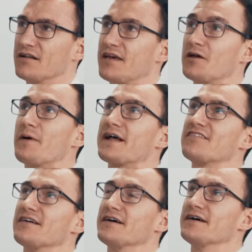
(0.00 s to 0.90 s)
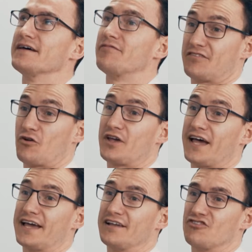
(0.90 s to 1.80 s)
Take it back to, if it's
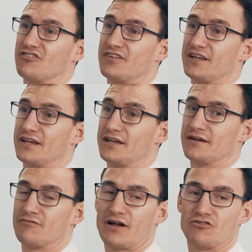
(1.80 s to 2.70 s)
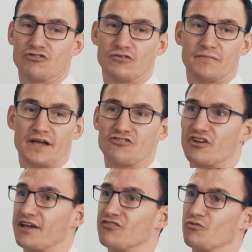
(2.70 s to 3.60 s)
okay, just around your
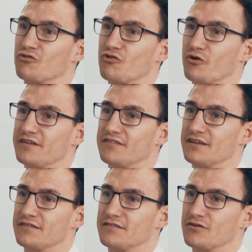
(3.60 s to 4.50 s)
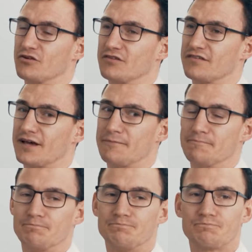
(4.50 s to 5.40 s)
educational choices, because
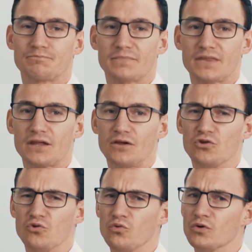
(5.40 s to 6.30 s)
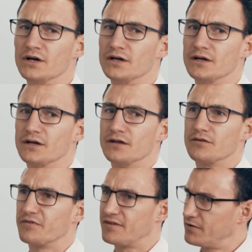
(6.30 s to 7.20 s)
you
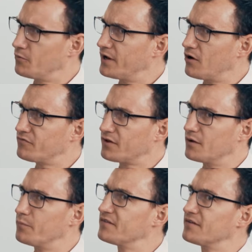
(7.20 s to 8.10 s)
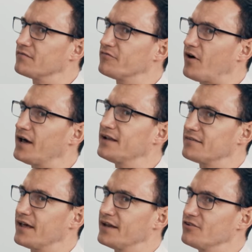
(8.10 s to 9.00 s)
specifically went after kind of business and
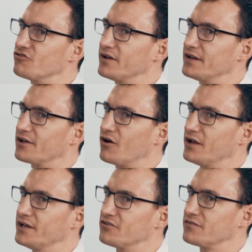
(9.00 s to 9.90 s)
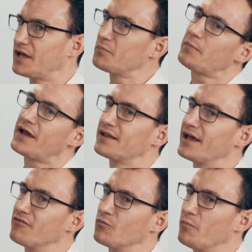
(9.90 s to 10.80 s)
finance then in Trinity College. Take me back
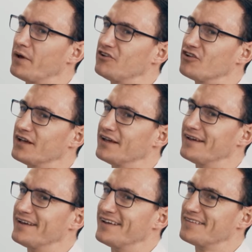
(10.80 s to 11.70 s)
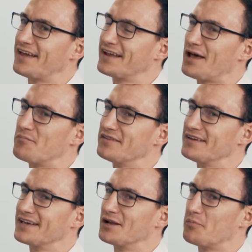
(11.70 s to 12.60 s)
there and what made you take that
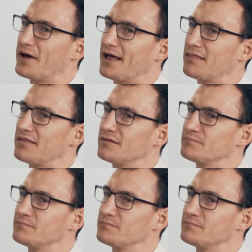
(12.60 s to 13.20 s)
particular path.